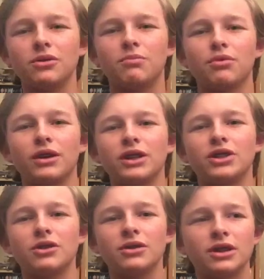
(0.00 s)

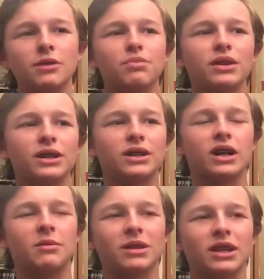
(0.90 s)

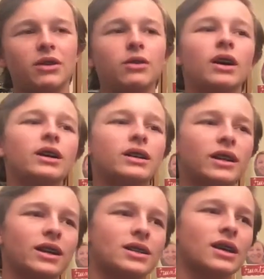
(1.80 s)
predetermine you
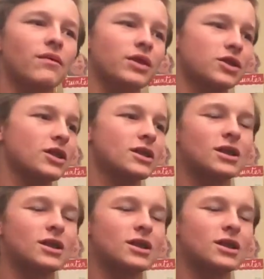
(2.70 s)
to get salvation.